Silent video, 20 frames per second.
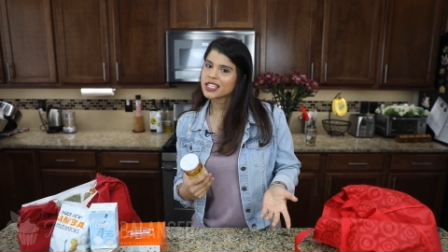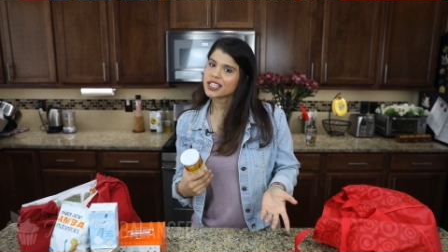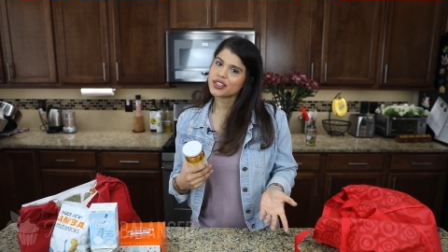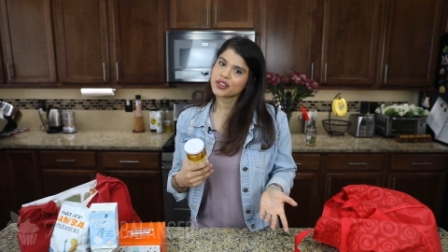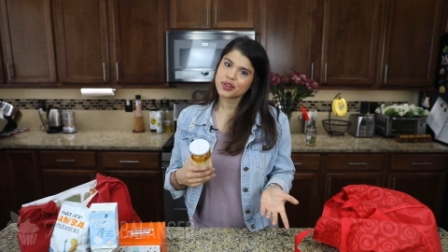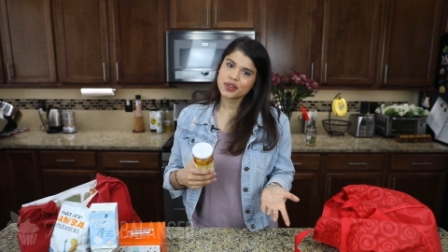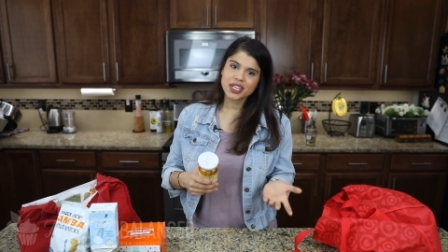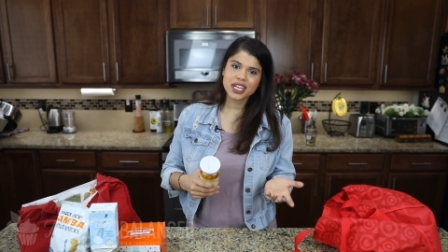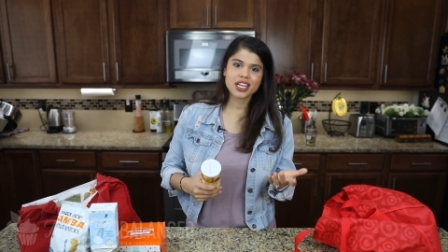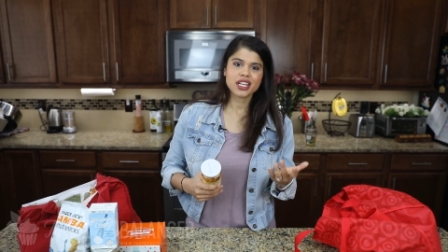you
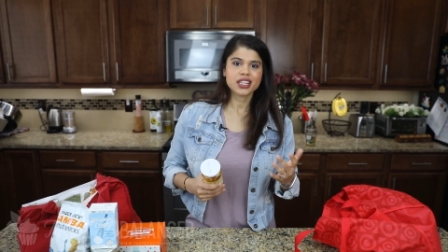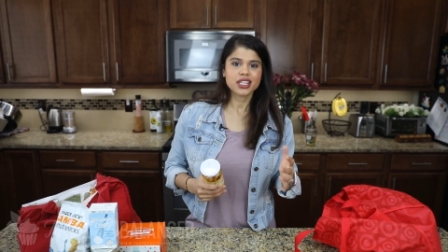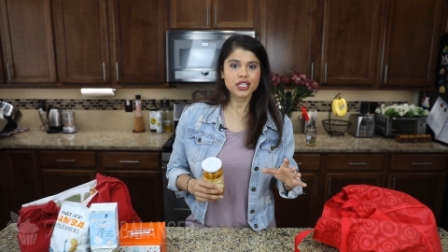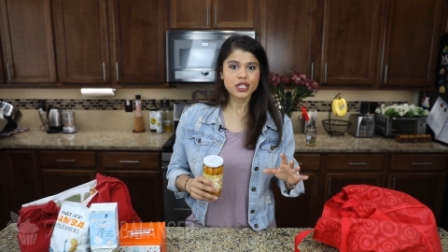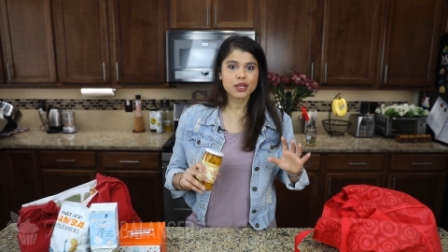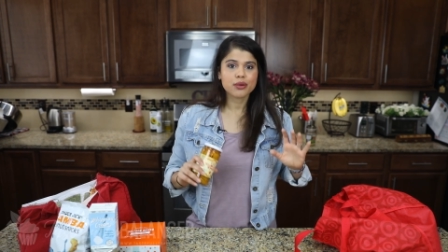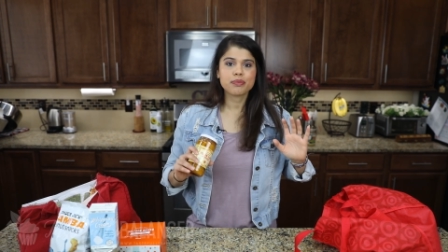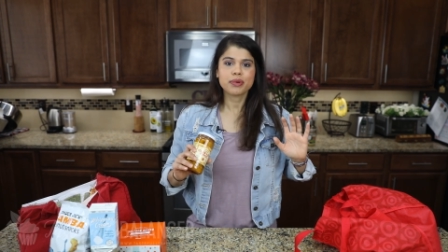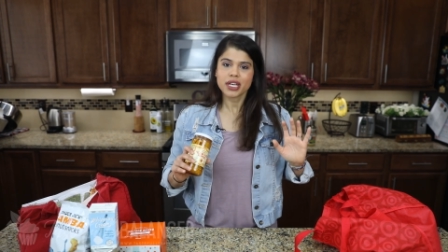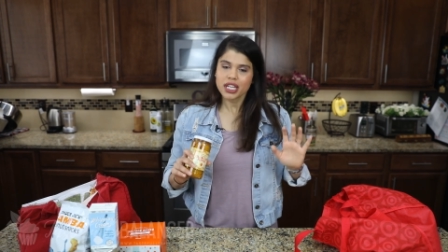know, get a
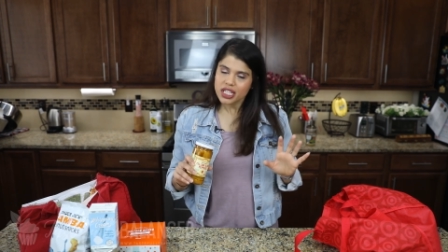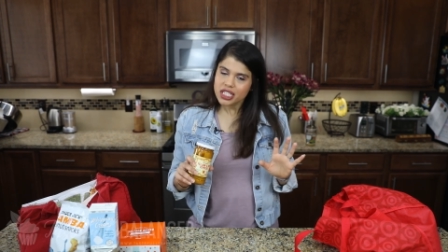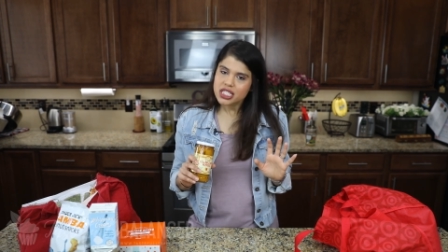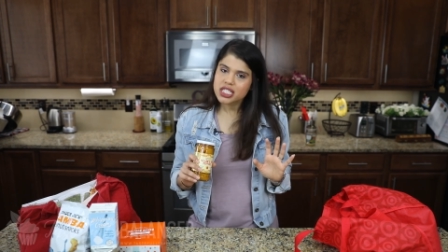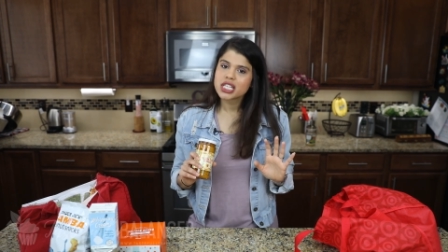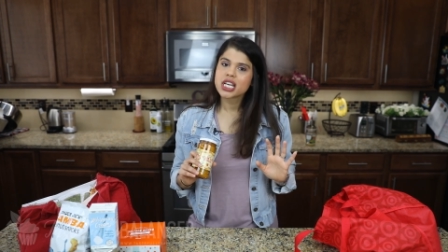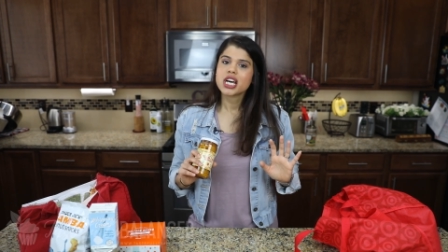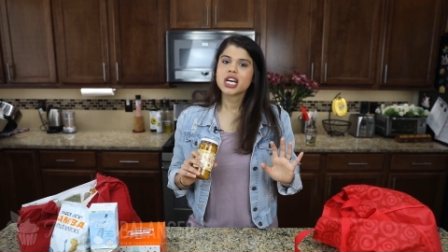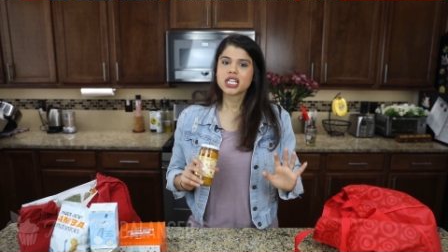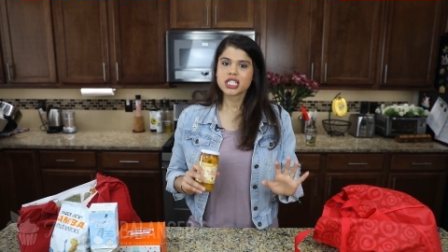little
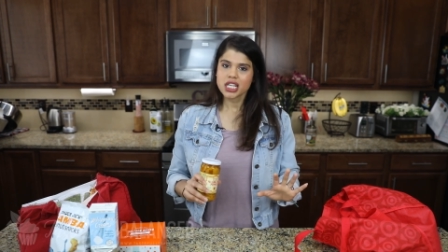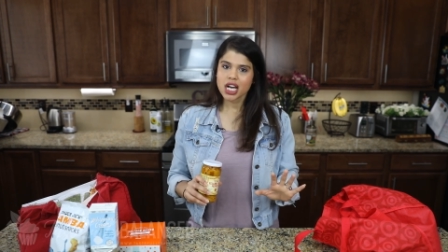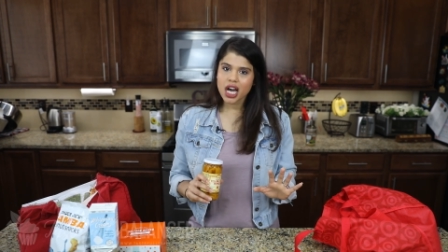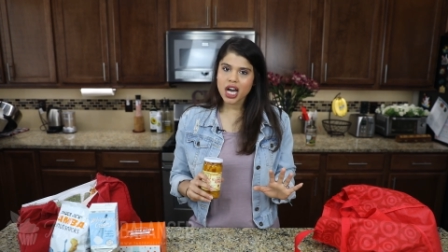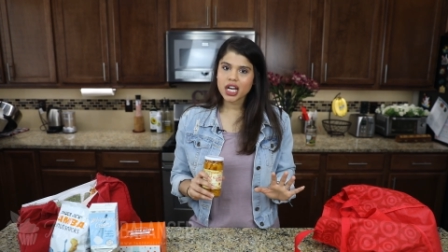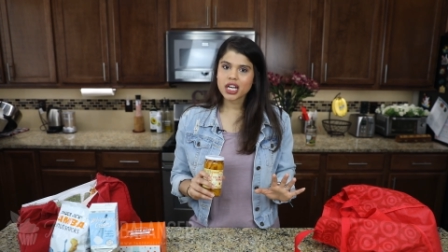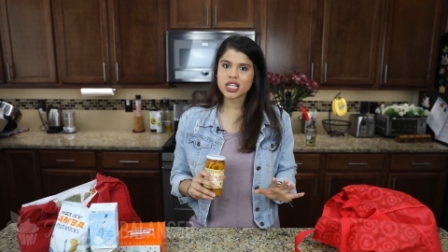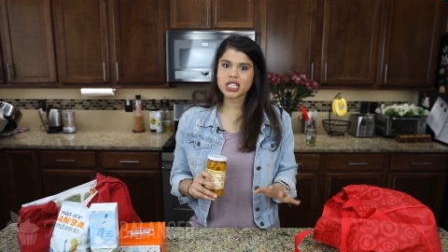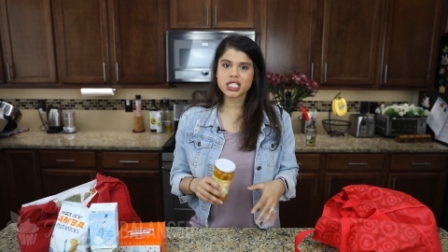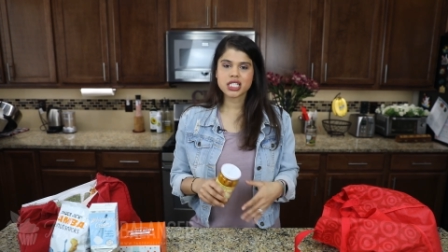bit
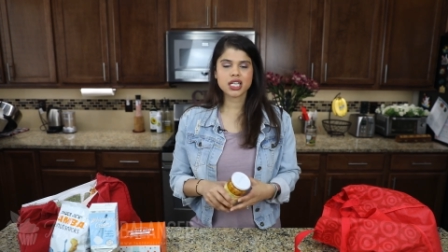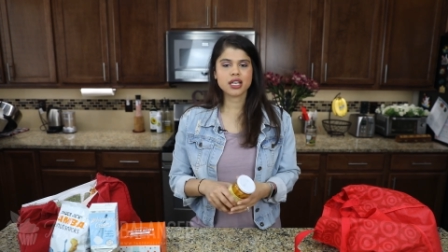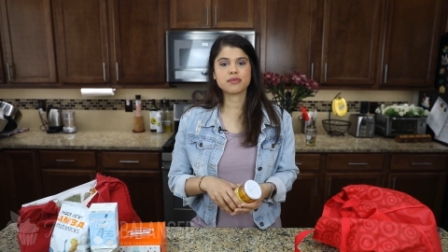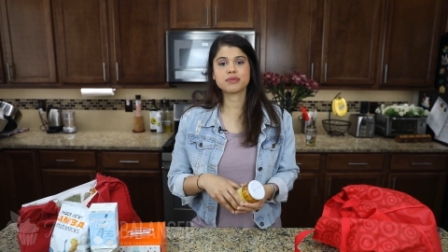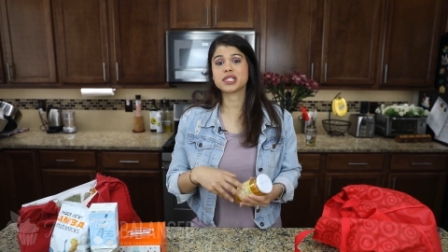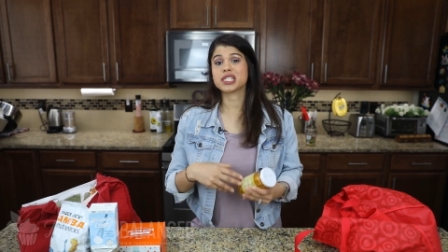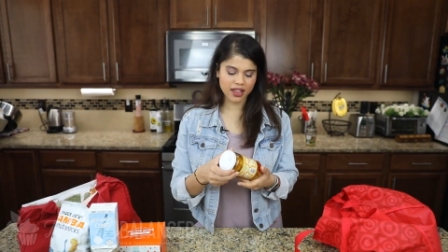tiresome.